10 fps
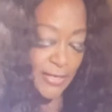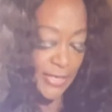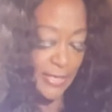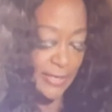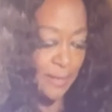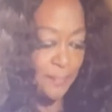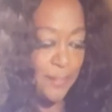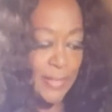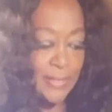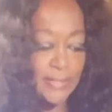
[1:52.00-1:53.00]
we're gonna get
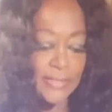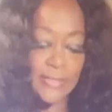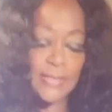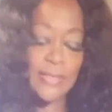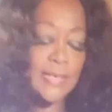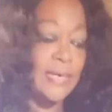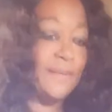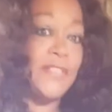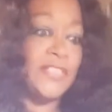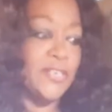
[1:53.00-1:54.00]
a bit
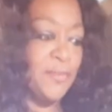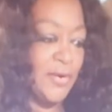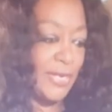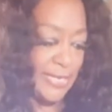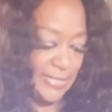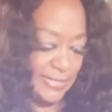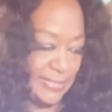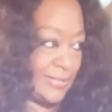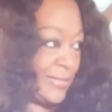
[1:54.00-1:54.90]
of the turmeric.